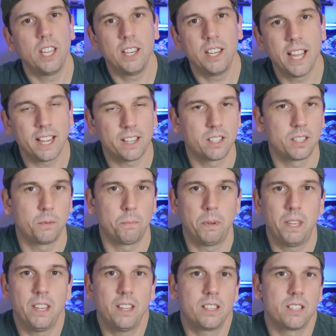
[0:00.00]
the next
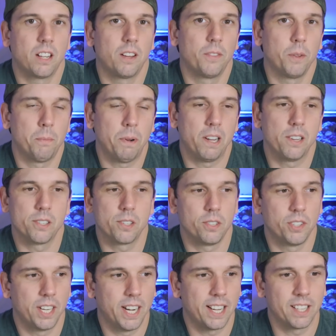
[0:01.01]
piece of the
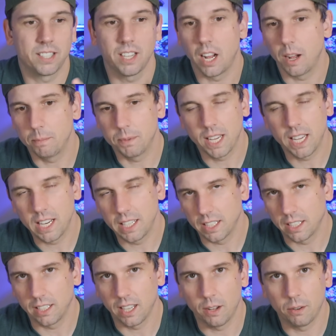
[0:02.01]
puzzle, the next update in
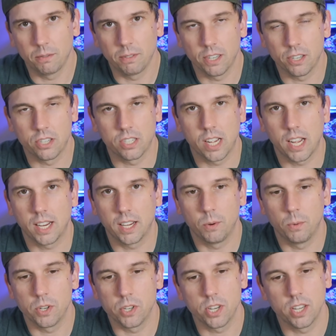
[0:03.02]
the clownfish saga,
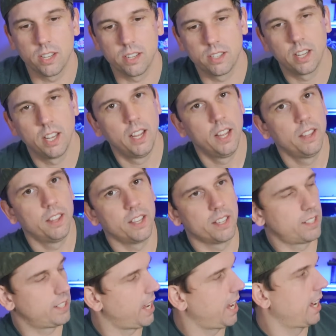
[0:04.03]
which is
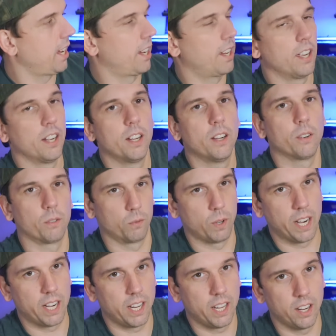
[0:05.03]
this tank right